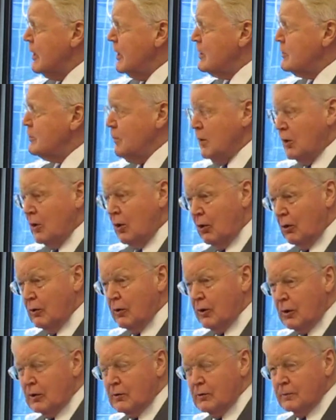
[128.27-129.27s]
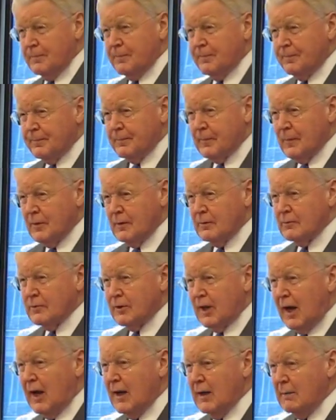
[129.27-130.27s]
as we all know,
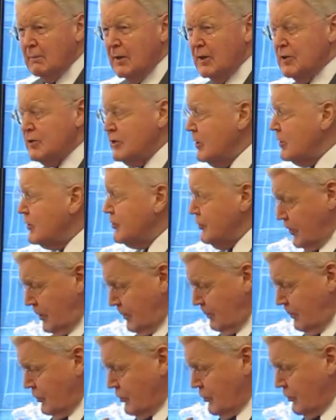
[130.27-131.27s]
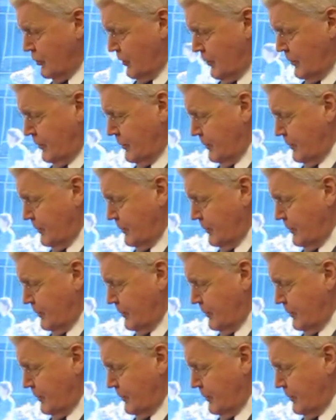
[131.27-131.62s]
time is extremely short.